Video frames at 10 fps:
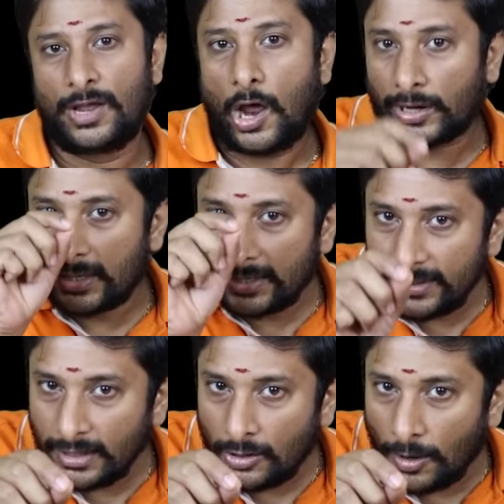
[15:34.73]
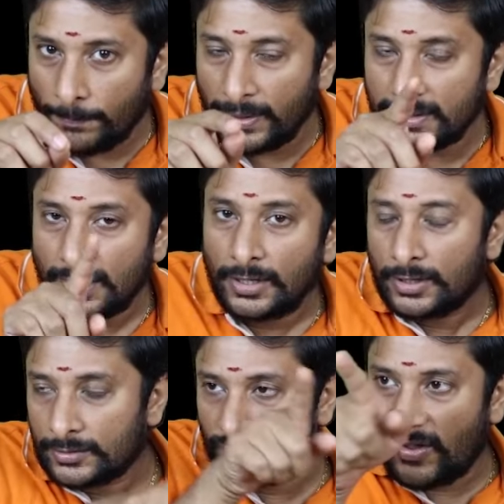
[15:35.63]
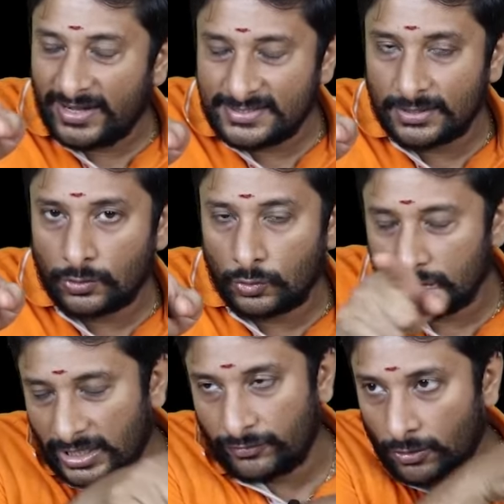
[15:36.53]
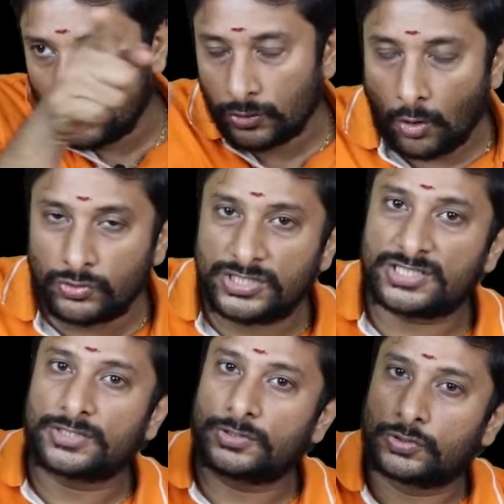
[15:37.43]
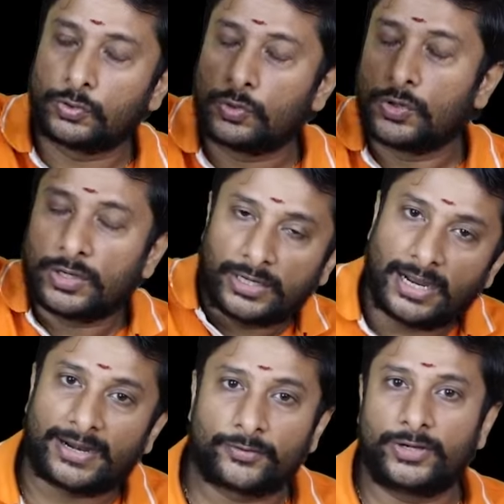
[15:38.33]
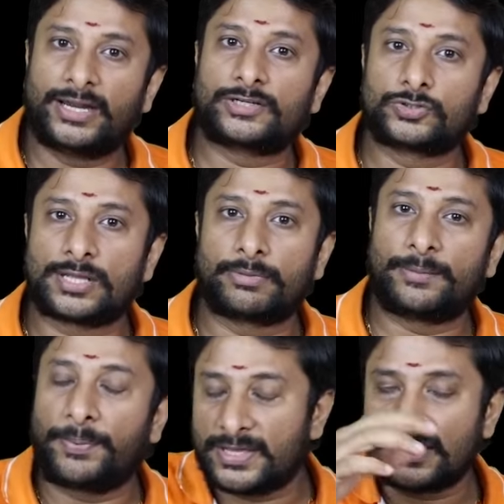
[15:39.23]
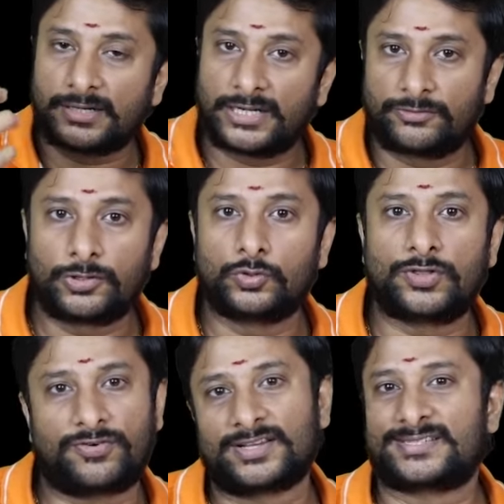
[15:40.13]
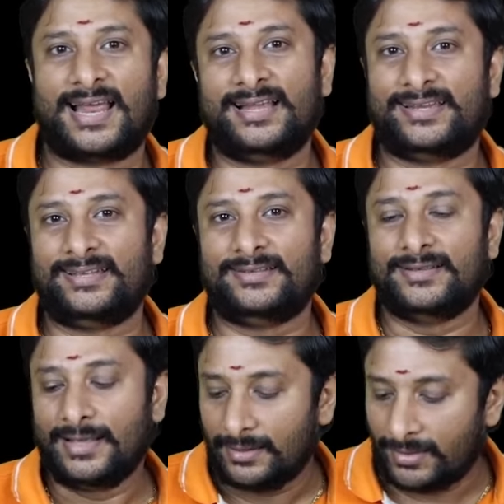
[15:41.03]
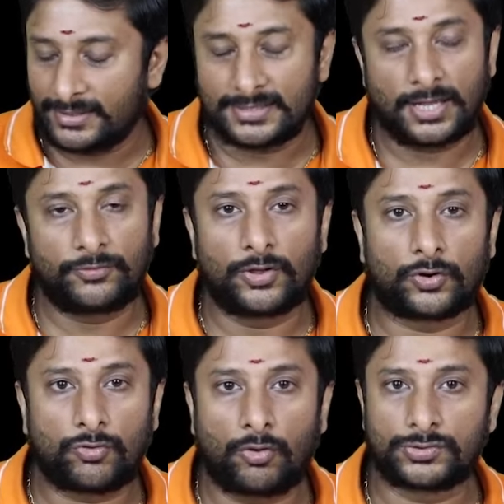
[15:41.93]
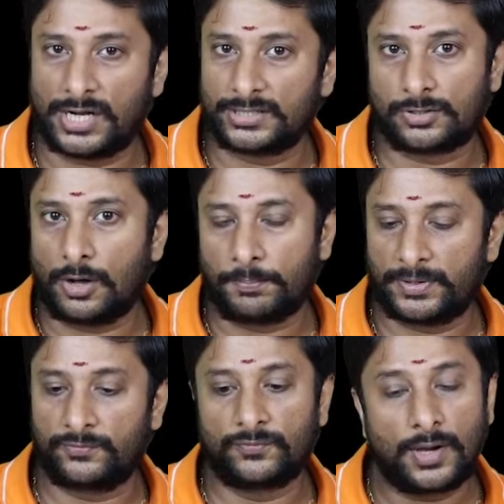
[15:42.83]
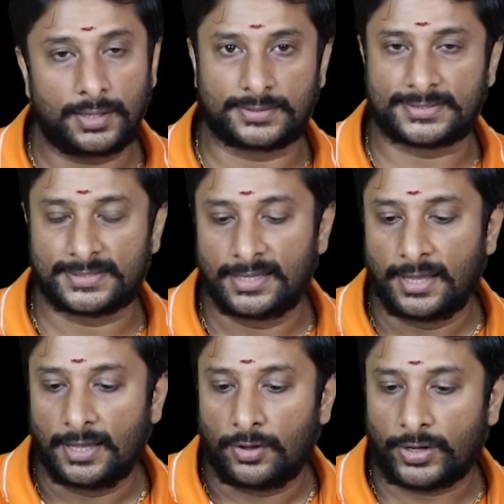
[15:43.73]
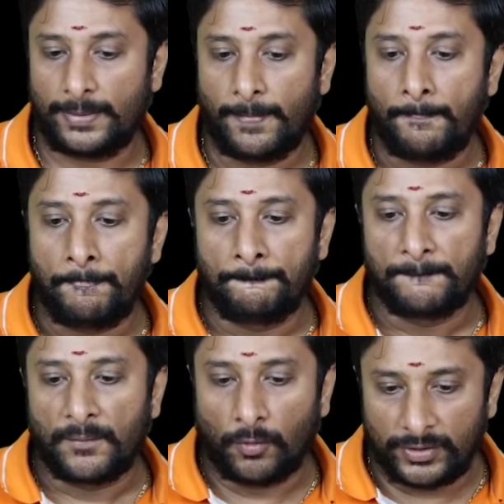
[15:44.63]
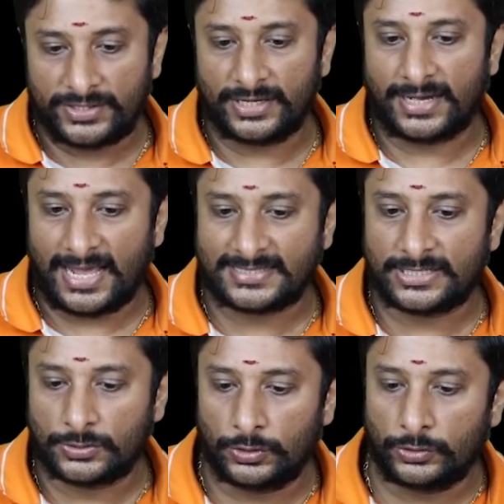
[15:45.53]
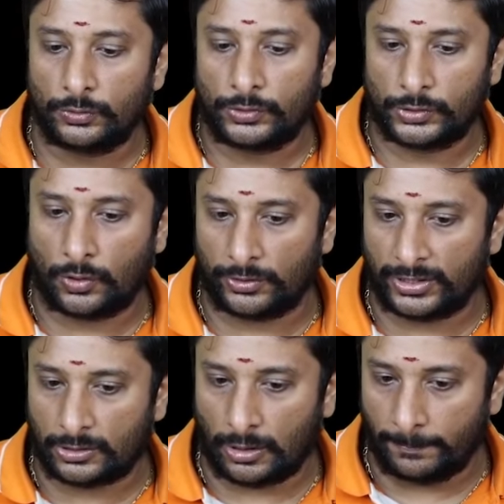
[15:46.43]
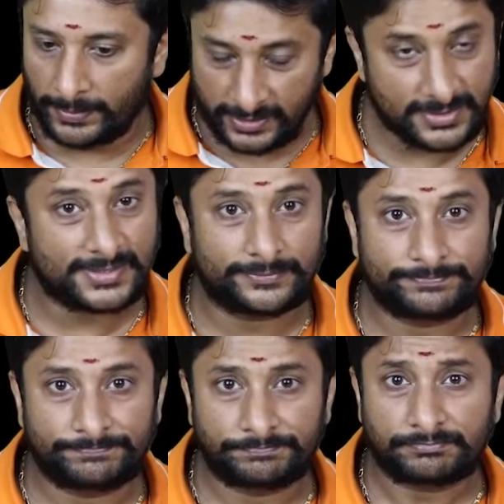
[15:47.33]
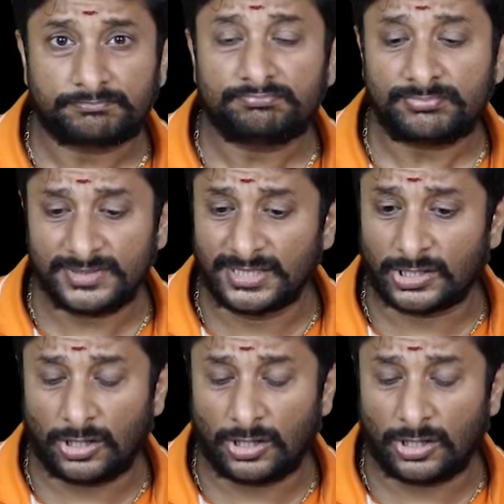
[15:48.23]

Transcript: On clicking the component, where is the route? It will route it to redirect to some other page, and it will do the functionality. That is how your route and component works. Okay, over here, as I told you, you got the components. The